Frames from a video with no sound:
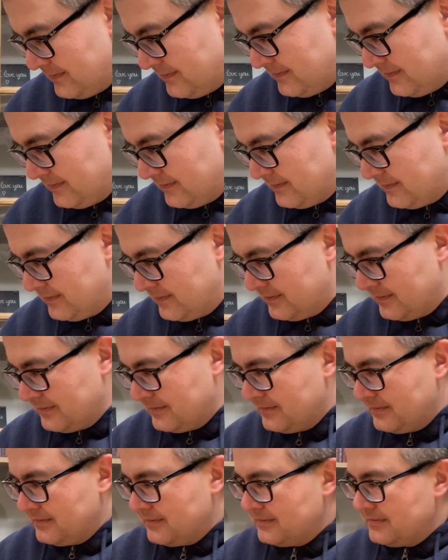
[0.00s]

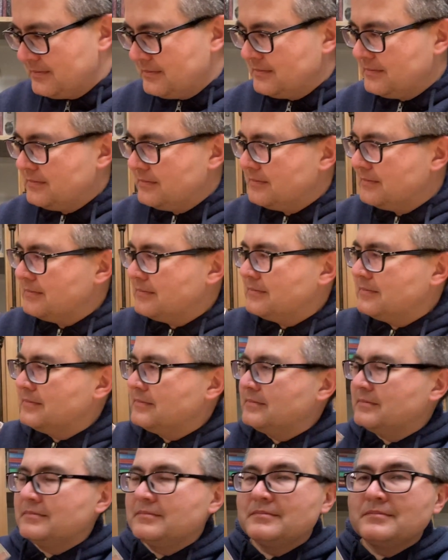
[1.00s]

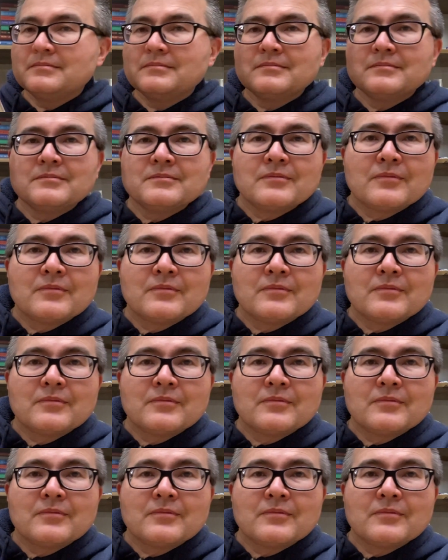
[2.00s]
(no one is talking)